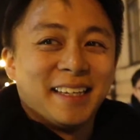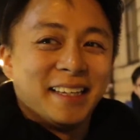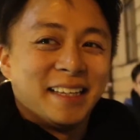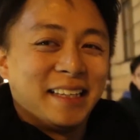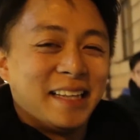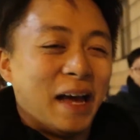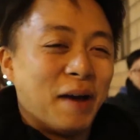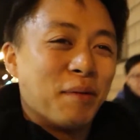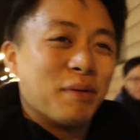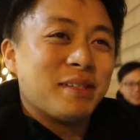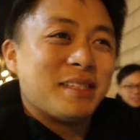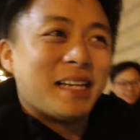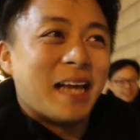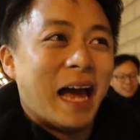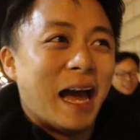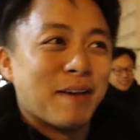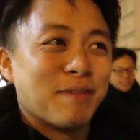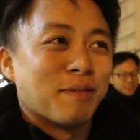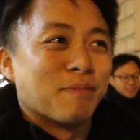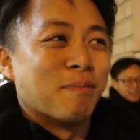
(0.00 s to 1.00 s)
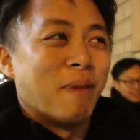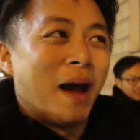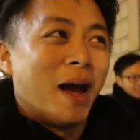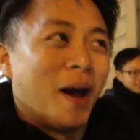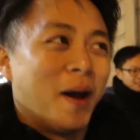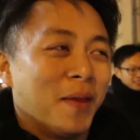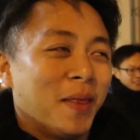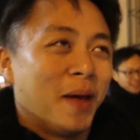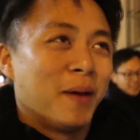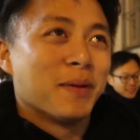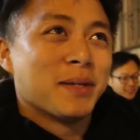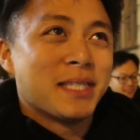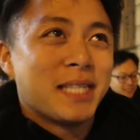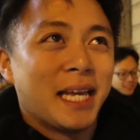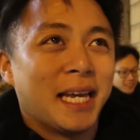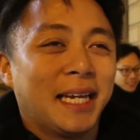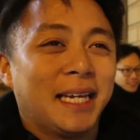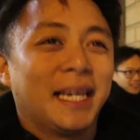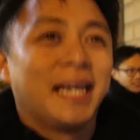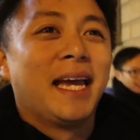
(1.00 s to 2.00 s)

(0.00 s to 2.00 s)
That wasn't half a mile, that was like